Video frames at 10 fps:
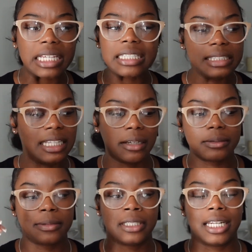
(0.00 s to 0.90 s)
is that
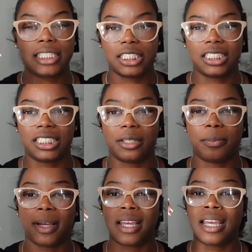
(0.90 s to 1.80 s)

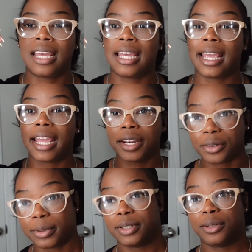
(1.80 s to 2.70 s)
relationship
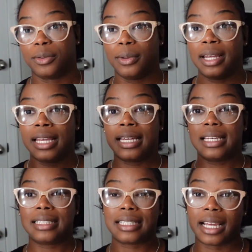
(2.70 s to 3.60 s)
hindering you?
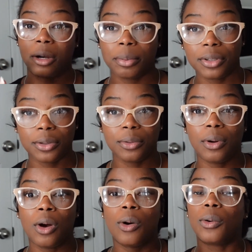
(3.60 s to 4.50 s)
Is it helping
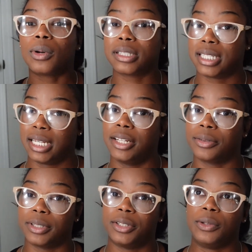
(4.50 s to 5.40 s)
you or is it
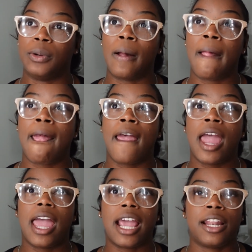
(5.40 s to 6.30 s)
hindering you?
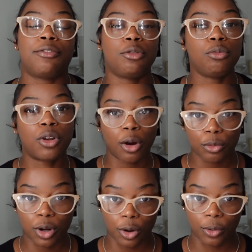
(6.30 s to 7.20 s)
And if you
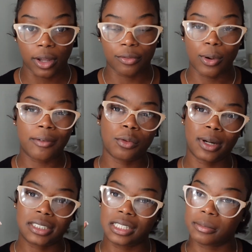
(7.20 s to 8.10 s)
don't know, if you haven't
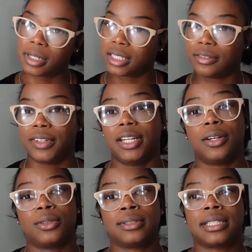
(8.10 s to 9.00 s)
watched any of my other
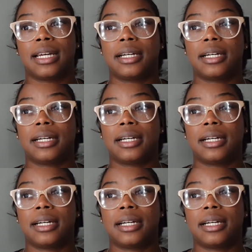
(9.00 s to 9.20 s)
videos,